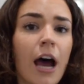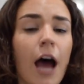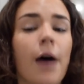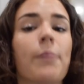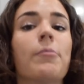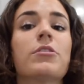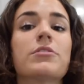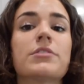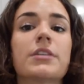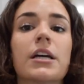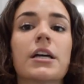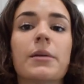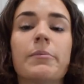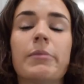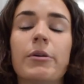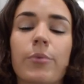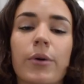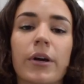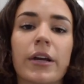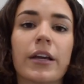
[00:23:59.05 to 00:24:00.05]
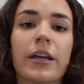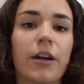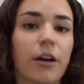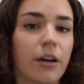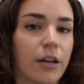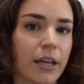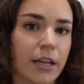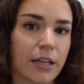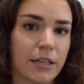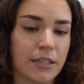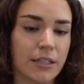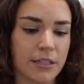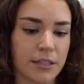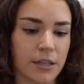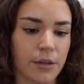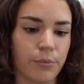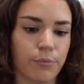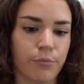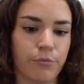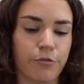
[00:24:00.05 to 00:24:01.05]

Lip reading: I'm also going to be working on getting some